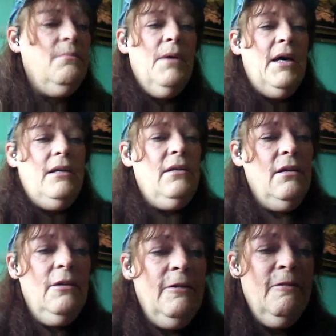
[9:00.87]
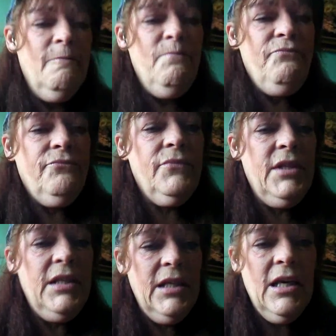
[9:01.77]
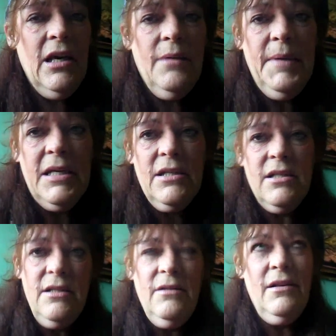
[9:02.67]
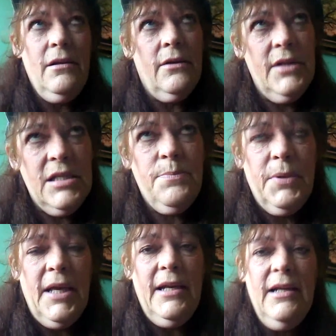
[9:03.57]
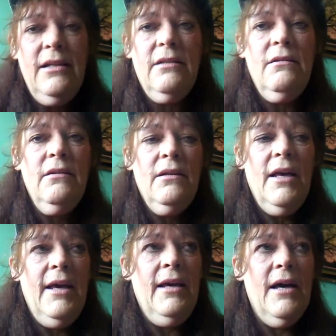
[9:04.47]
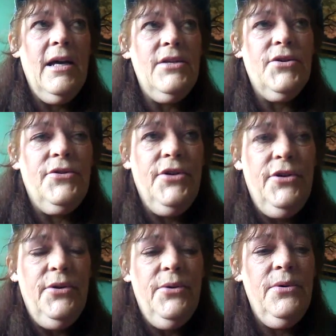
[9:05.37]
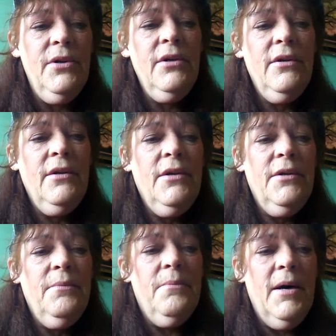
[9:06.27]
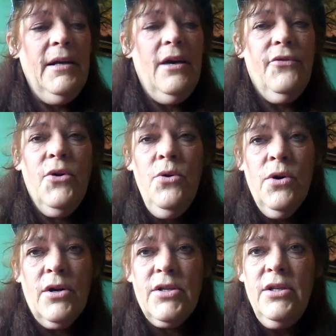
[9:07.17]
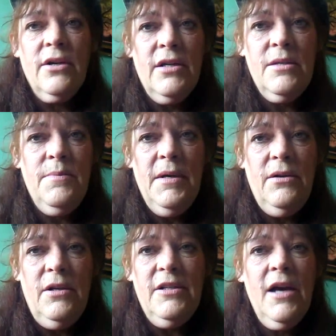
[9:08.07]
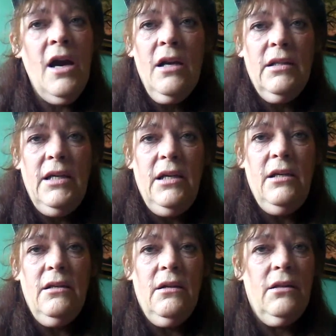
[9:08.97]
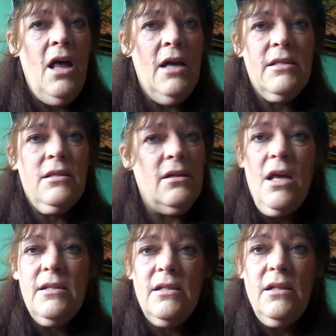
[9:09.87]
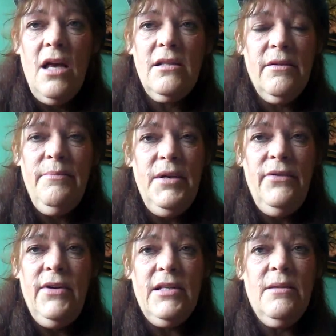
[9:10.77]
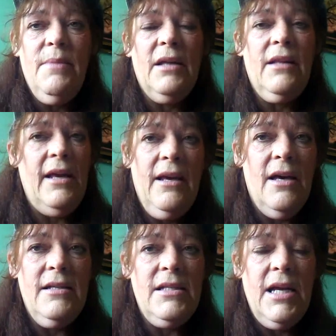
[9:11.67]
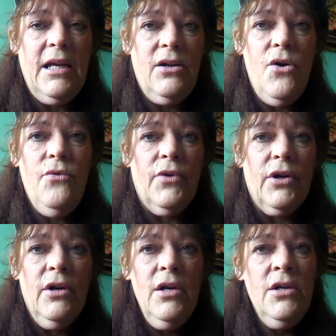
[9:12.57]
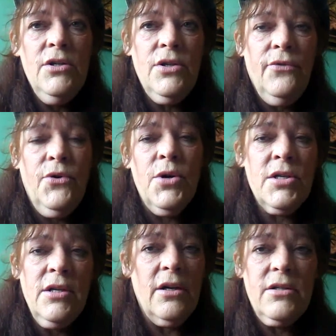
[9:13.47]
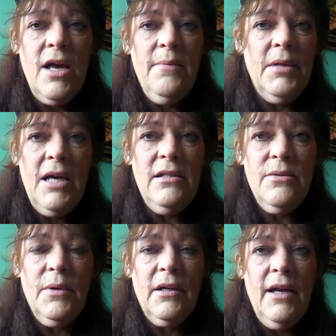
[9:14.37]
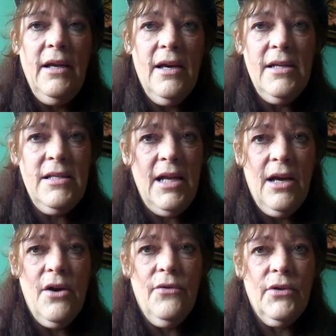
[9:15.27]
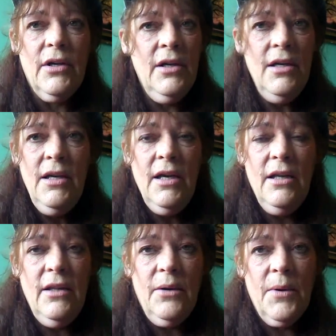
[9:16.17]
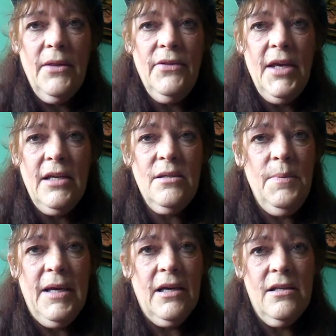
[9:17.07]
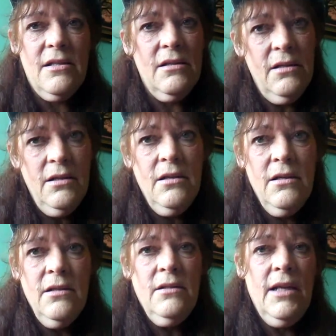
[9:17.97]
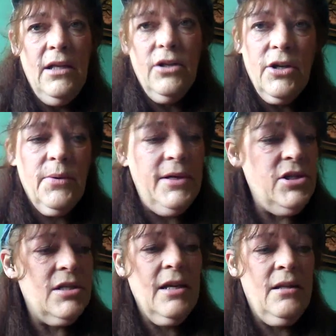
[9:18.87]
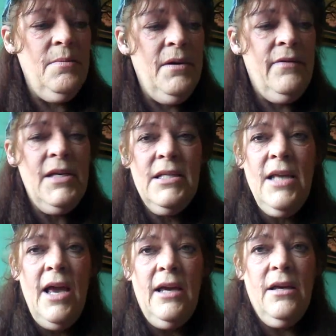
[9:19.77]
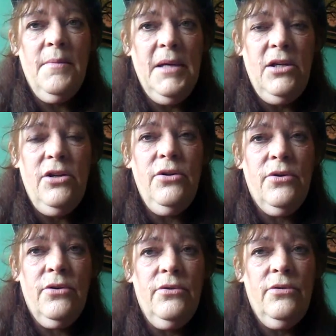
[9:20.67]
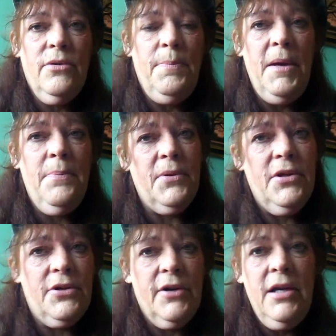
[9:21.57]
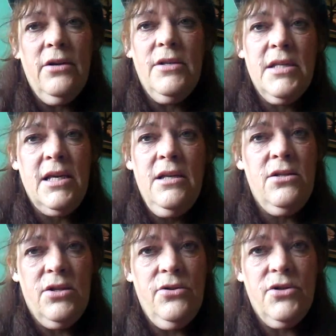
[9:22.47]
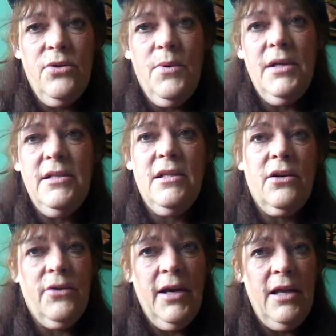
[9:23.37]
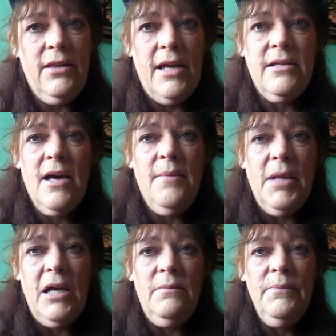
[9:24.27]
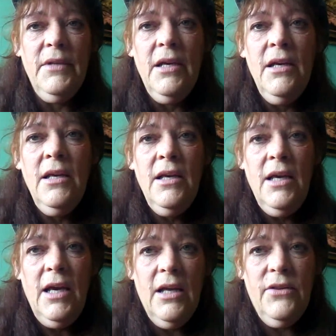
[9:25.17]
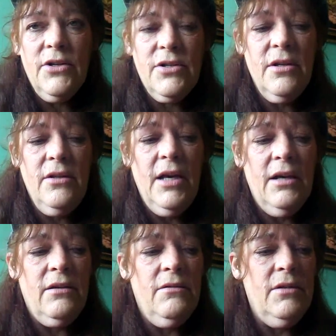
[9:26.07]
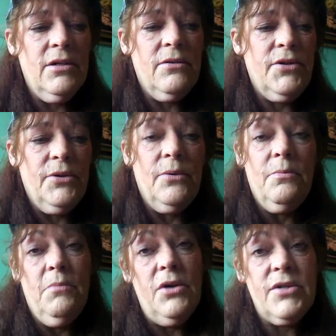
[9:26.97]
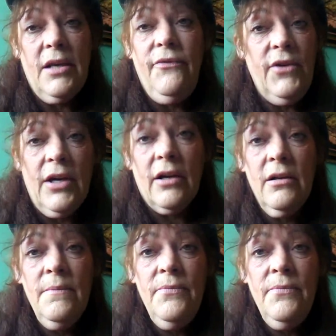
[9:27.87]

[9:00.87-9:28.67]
but yeah, because on this planet, A Is are new, but of course, there has been entirely uh, lots and lots and lots of movies about A Is taking over, so of course there are timelines where A Is take over, and they run things because they look around, just like the movies say. I mean, you, the people that are here in skin suits are the ones that create that timeline. And there's they they're through mostly fear,